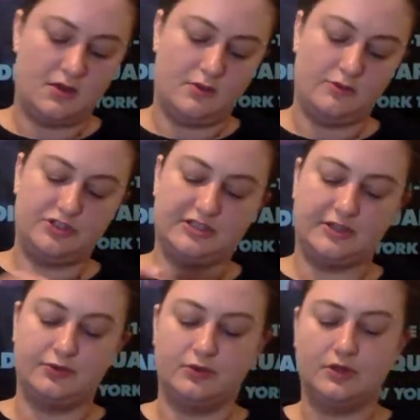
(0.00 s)
which is
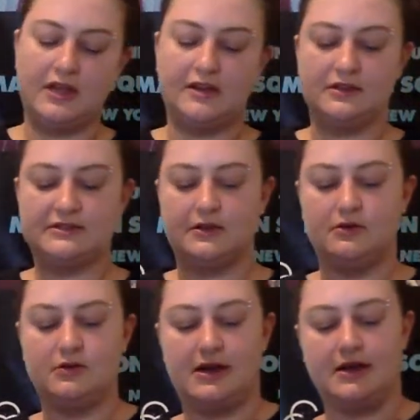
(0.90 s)
cool. And
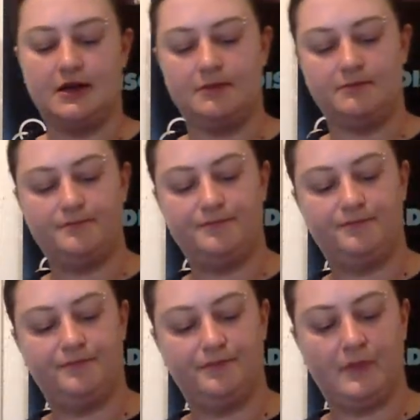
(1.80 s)
also,
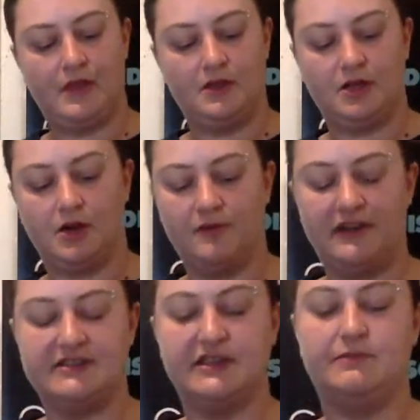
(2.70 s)
if I
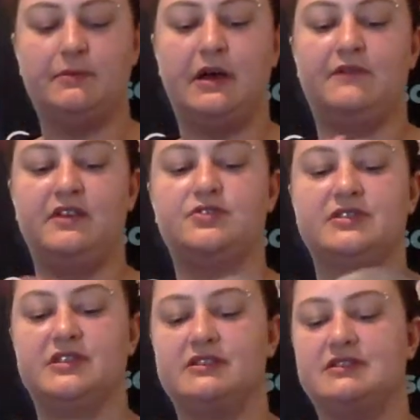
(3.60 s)
see that people have
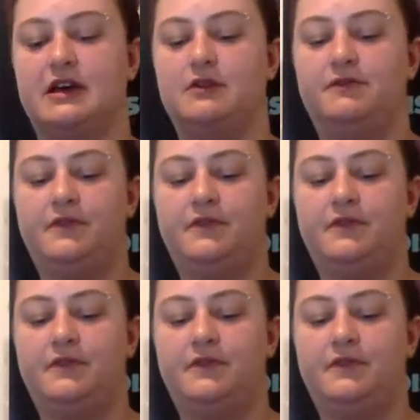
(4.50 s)
interest in stuff,